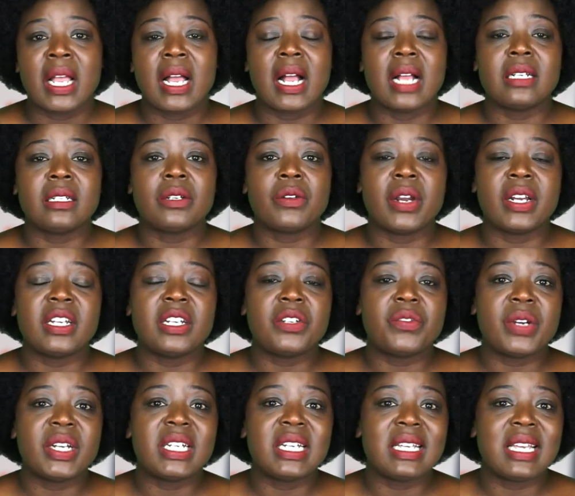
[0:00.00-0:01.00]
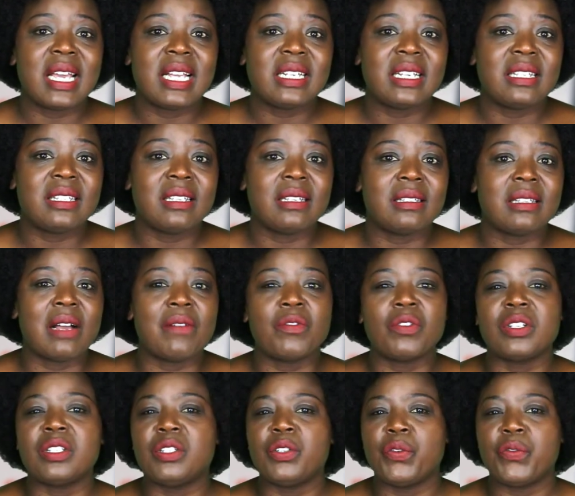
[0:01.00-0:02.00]
And credit rating agencies have
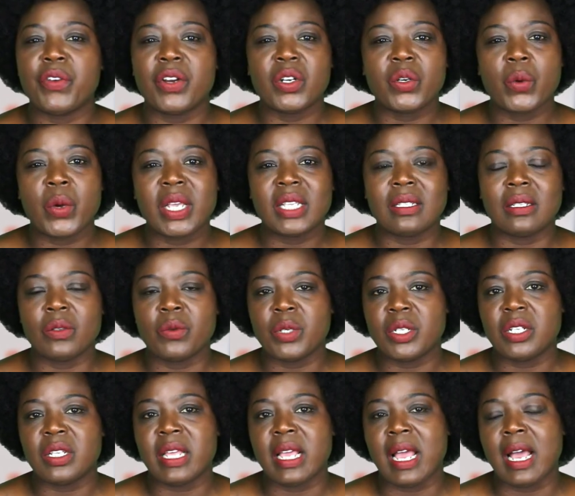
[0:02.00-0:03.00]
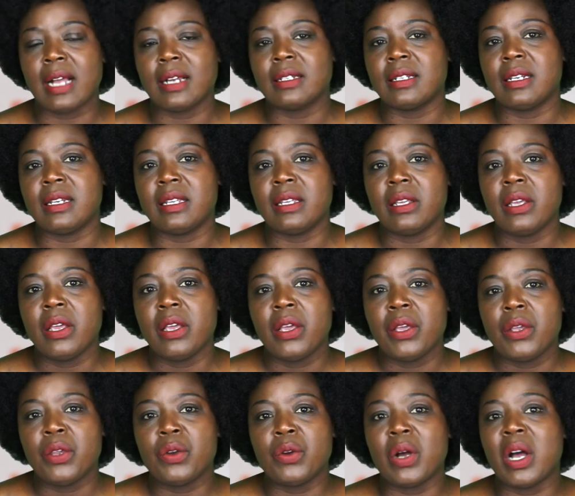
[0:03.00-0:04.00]
got different ways in which they actually,
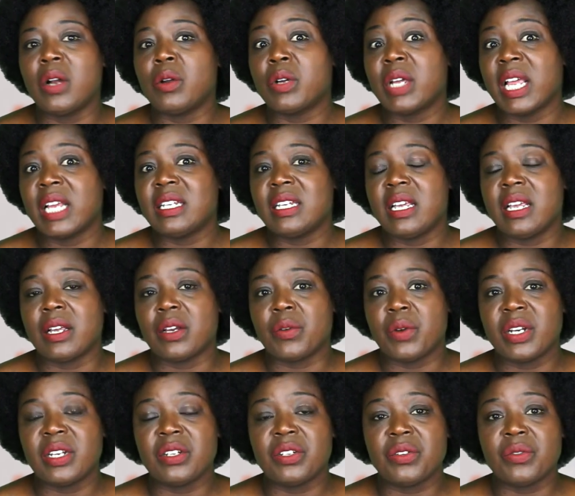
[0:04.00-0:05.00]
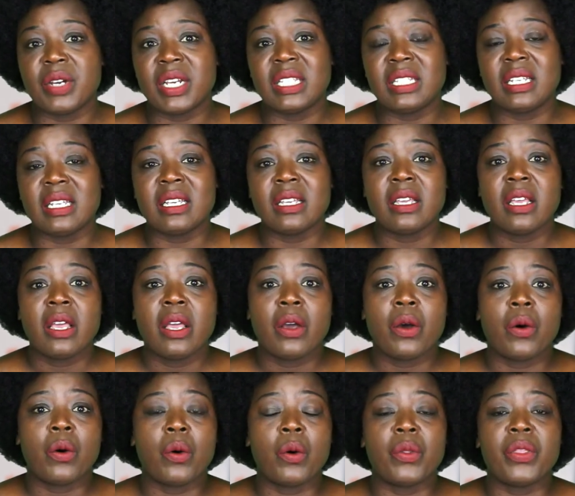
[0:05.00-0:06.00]
you know, allocate a credit rating
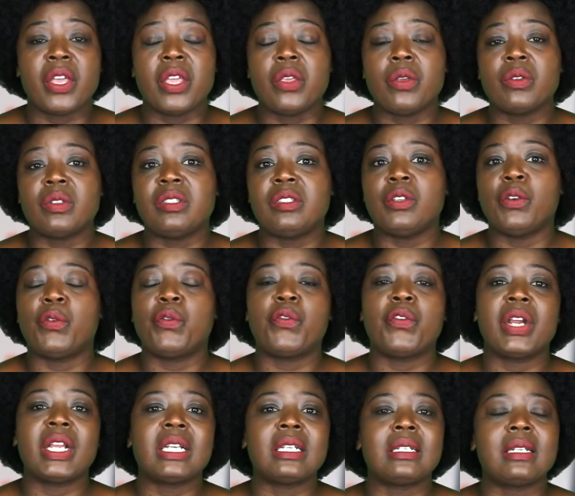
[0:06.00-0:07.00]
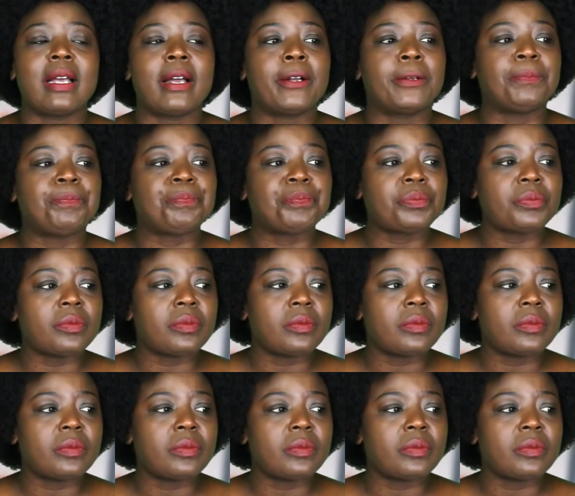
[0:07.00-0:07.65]
or they use different, um,